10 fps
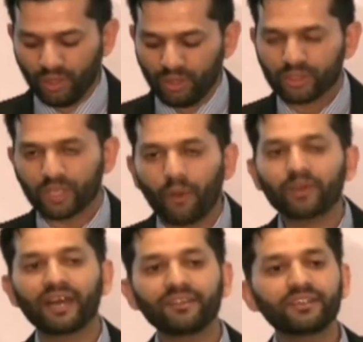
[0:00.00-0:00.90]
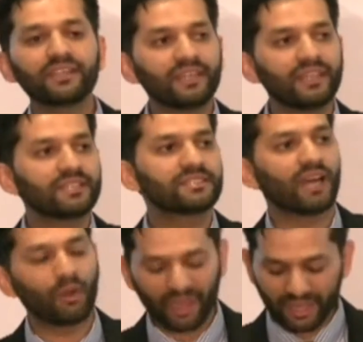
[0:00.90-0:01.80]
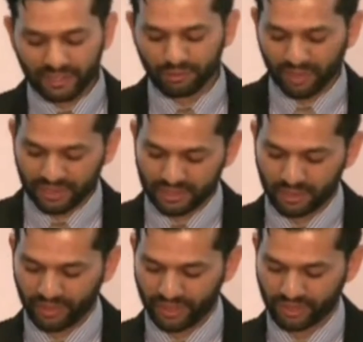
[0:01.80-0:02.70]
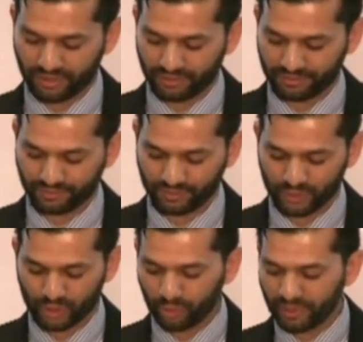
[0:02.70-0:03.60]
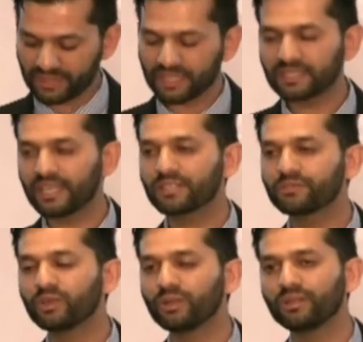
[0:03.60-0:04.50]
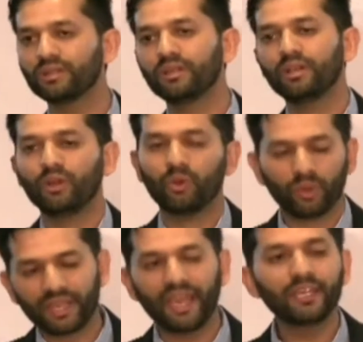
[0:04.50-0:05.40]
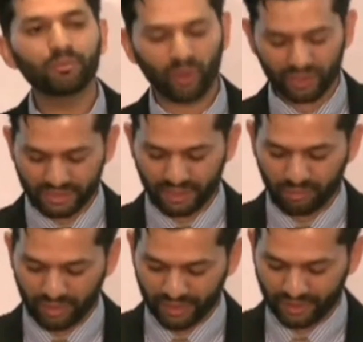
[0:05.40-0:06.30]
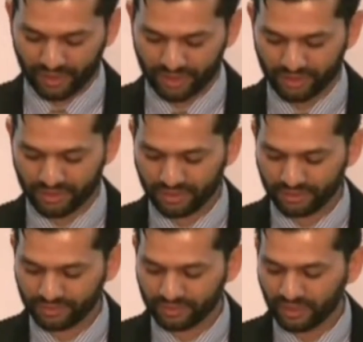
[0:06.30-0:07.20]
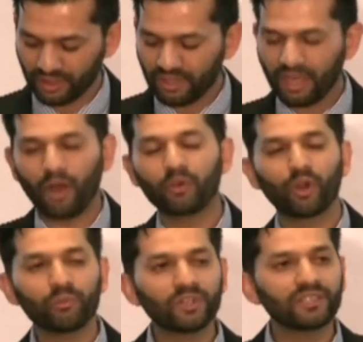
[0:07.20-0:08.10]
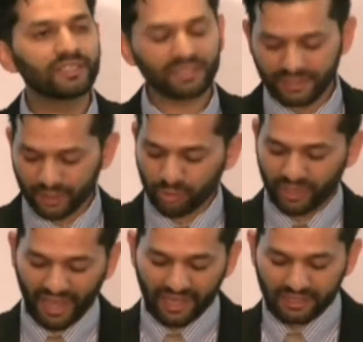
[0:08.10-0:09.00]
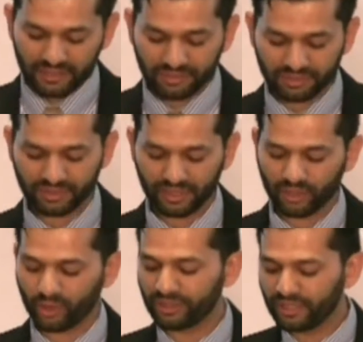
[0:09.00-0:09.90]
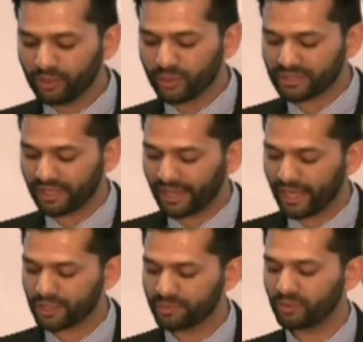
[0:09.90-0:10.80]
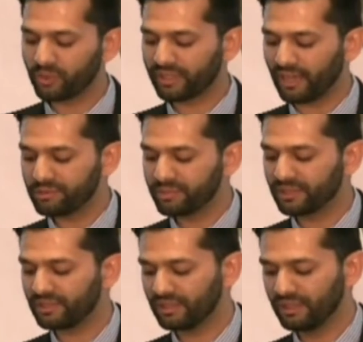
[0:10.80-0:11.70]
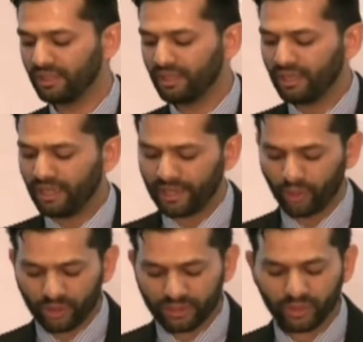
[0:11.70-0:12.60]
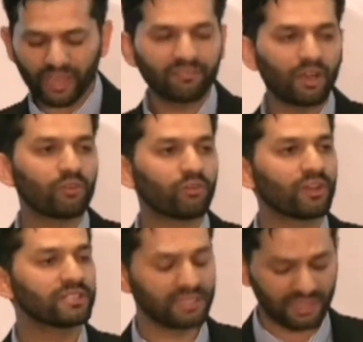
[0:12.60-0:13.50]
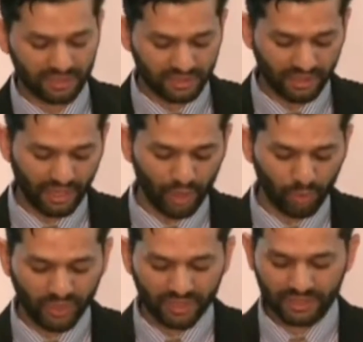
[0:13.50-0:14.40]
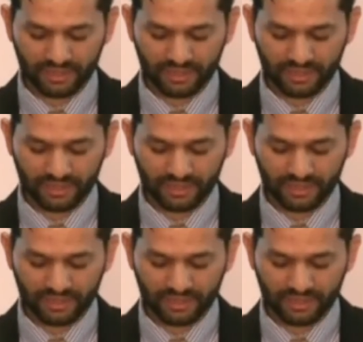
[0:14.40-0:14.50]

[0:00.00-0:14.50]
So our country needs our active participation to be successful with any policy implementations. Our communities need to be active in continuous engagement with government in order to have our voices and opinions